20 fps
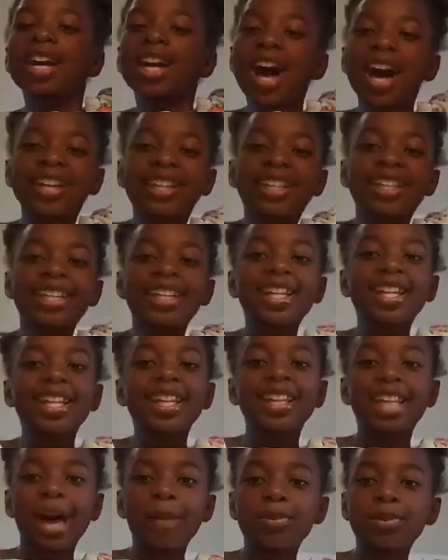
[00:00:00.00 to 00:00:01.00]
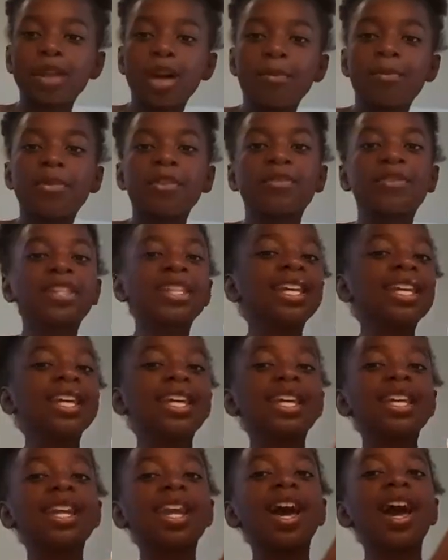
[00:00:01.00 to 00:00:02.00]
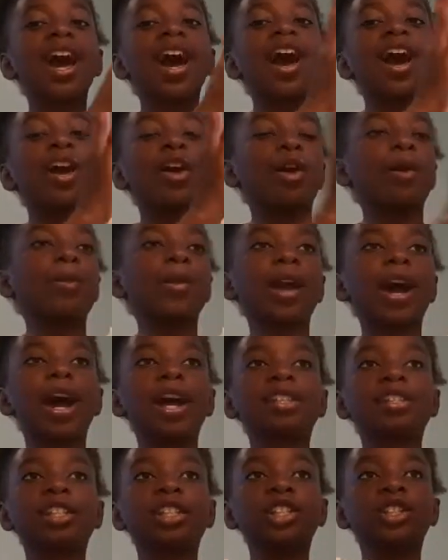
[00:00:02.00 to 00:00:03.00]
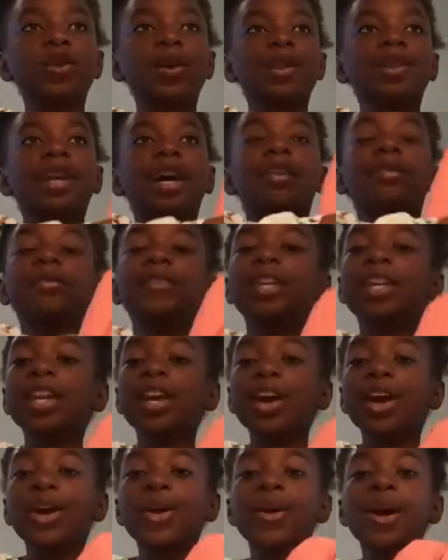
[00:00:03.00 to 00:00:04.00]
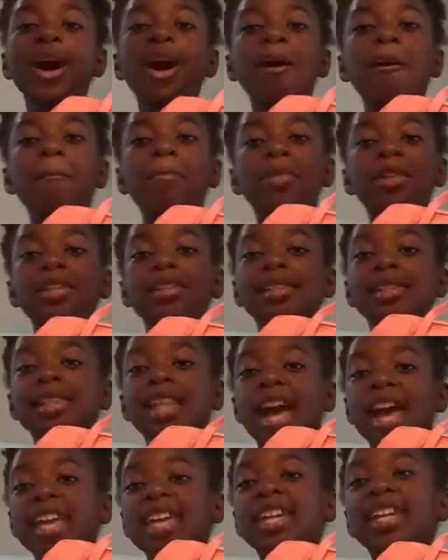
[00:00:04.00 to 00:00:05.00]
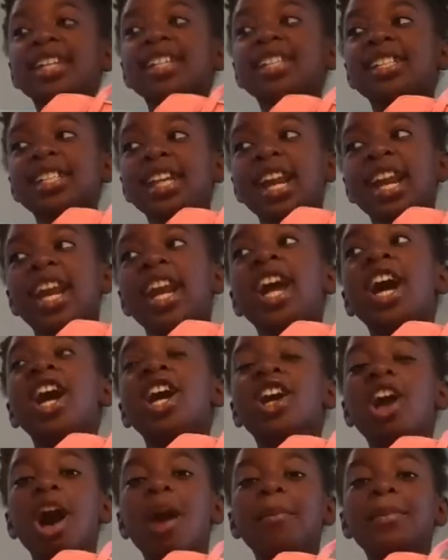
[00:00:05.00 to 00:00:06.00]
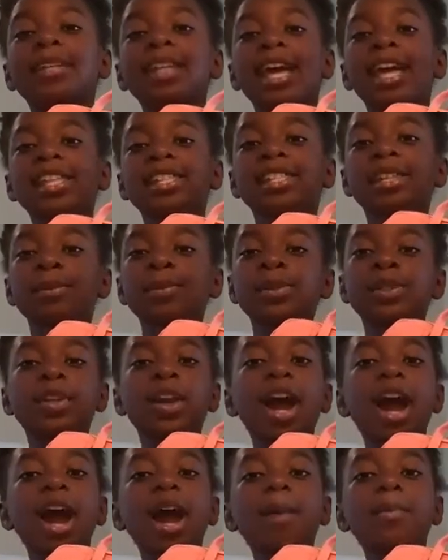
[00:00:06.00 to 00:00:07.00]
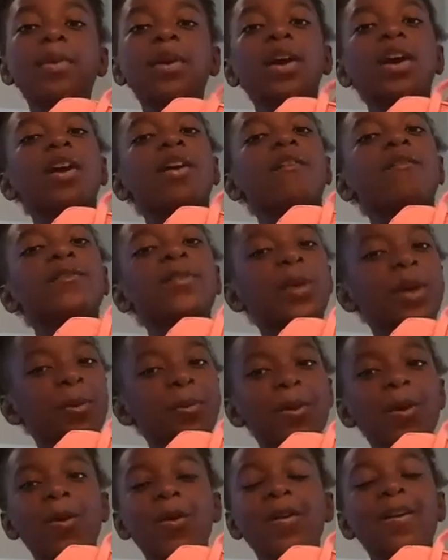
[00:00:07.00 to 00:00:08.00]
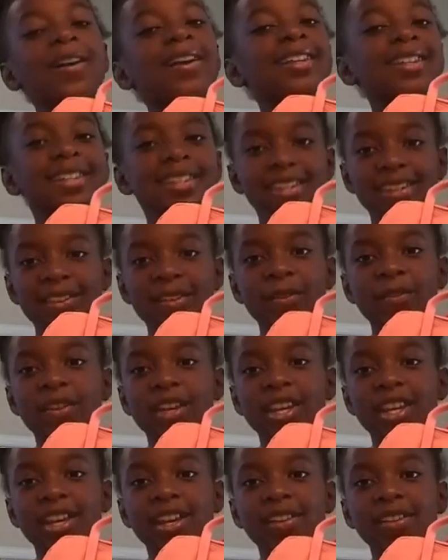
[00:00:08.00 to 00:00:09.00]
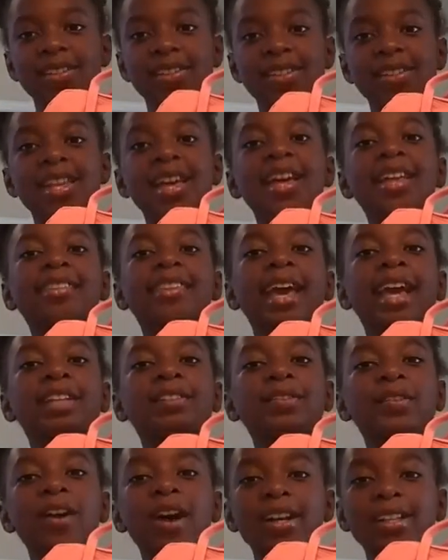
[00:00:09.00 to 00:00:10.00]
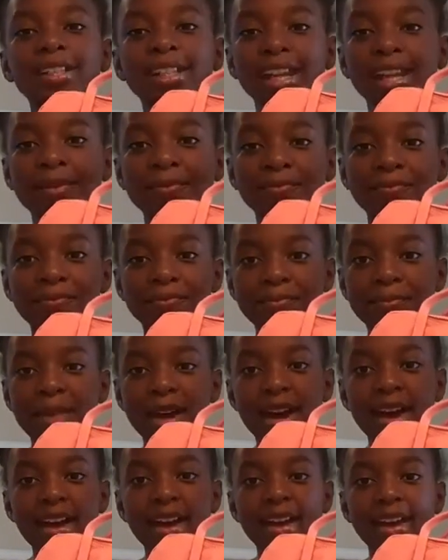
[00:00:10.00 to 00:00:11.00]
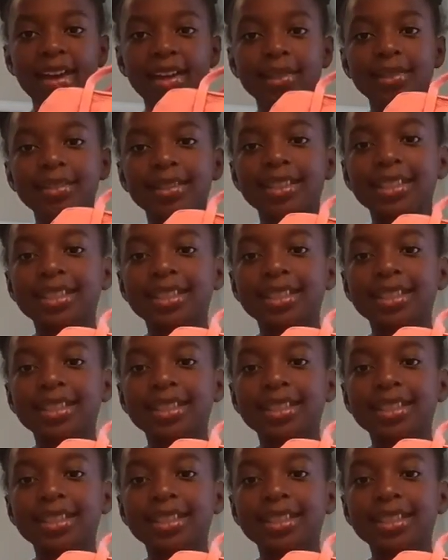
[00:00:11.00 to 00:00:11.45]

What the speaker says: Kånken Laptop 15. I hope you guys enjoyed that video. Please like, share, comment, and subscribe for more new videos. Thanks for watching, bye.